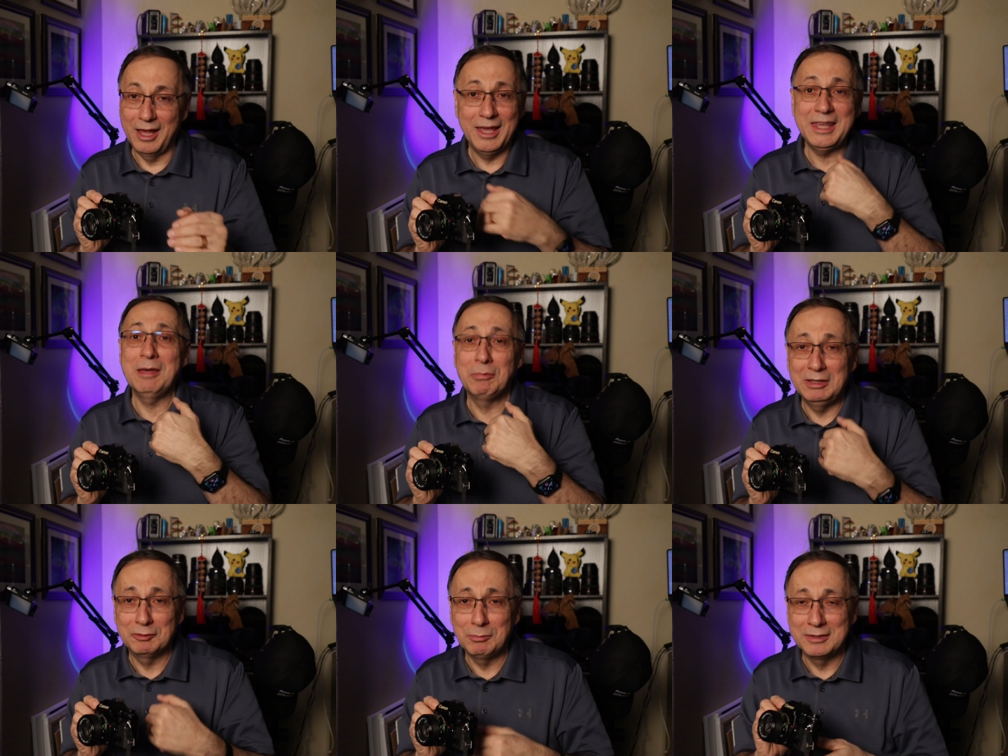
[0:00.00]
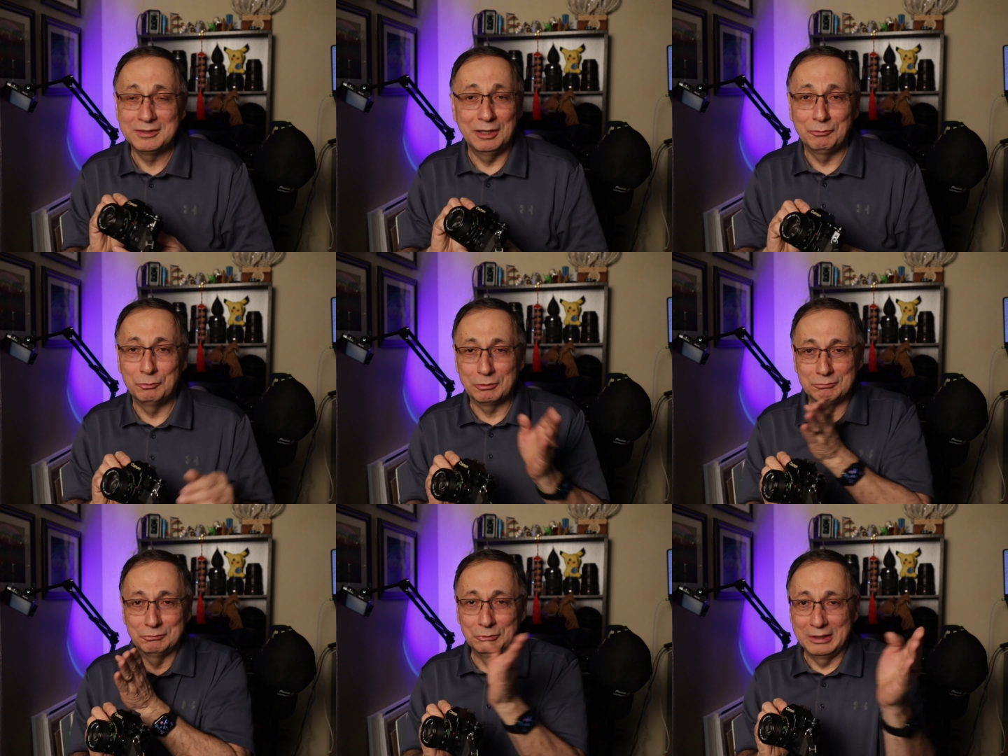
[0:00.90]
I can't believe it myself
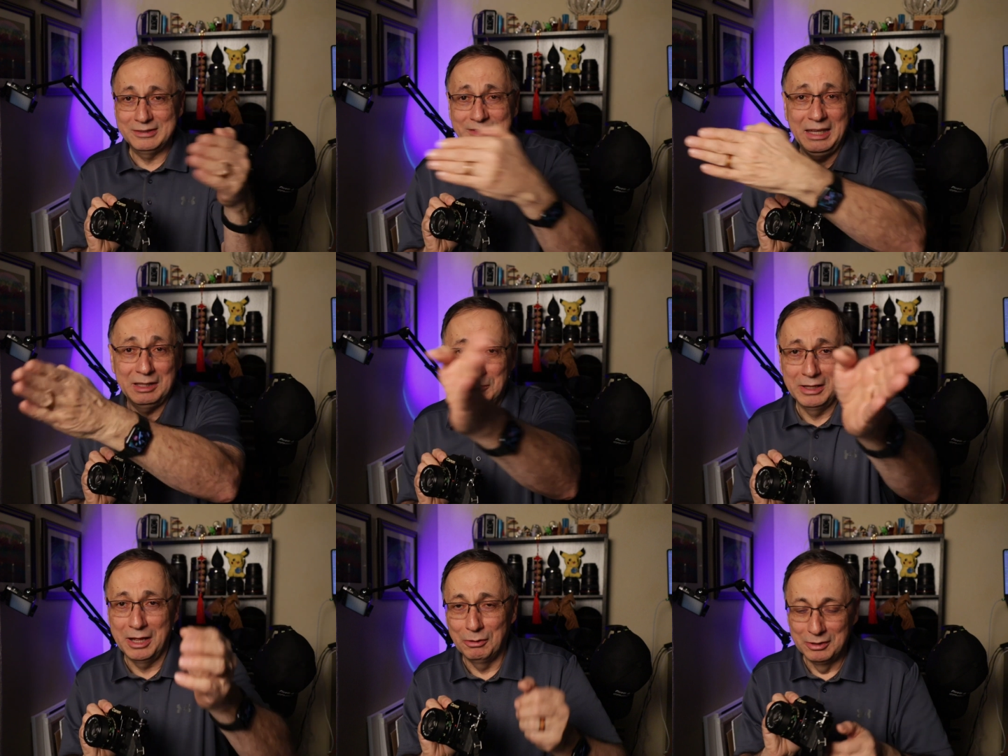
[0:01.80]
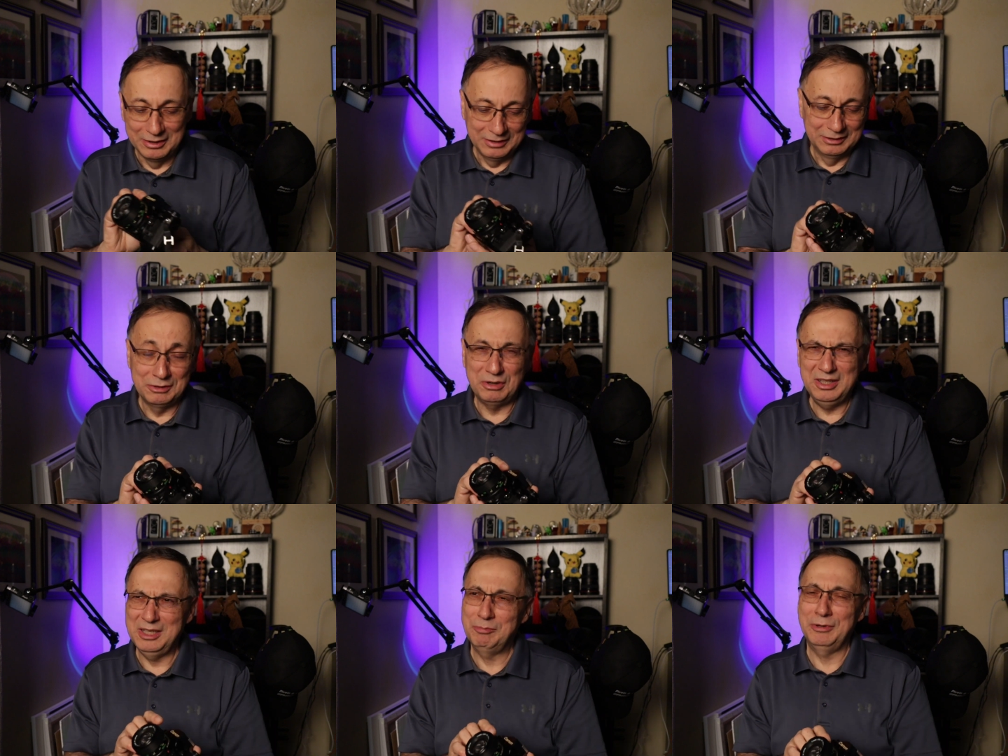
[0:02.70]
what it's taken me now.
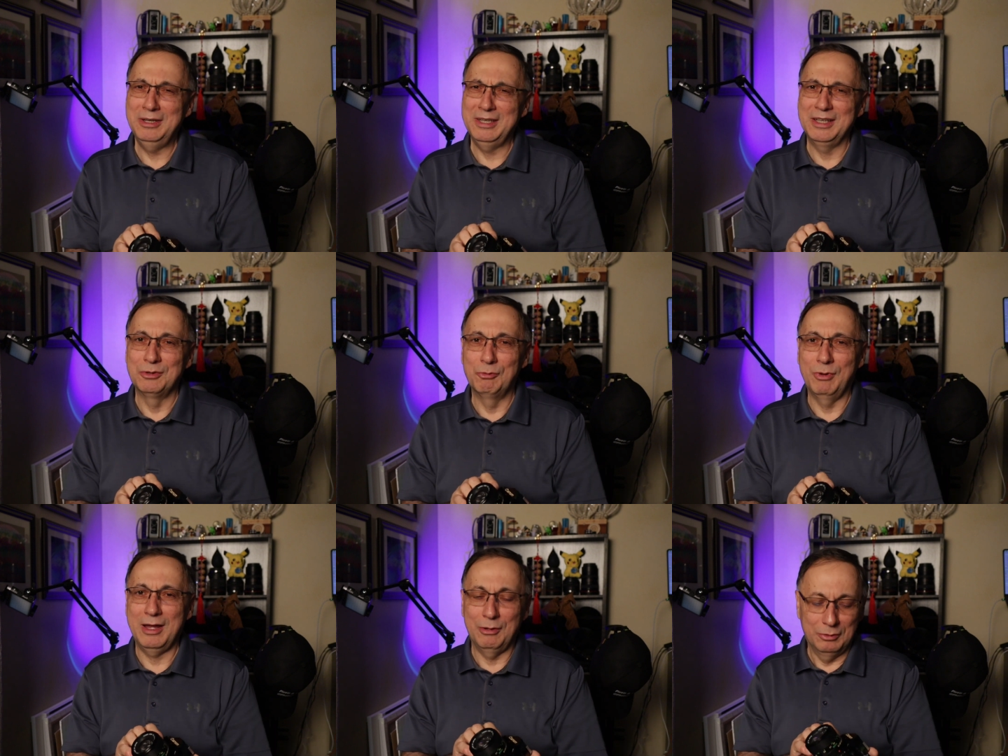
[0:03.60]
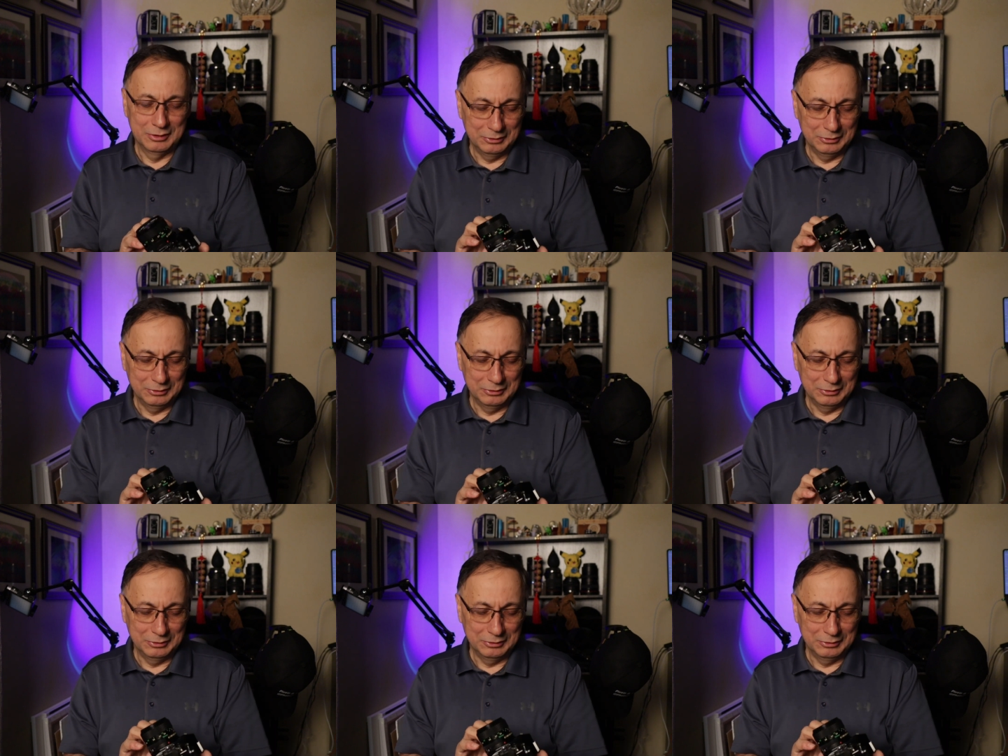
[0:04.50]
3D printing. Wow.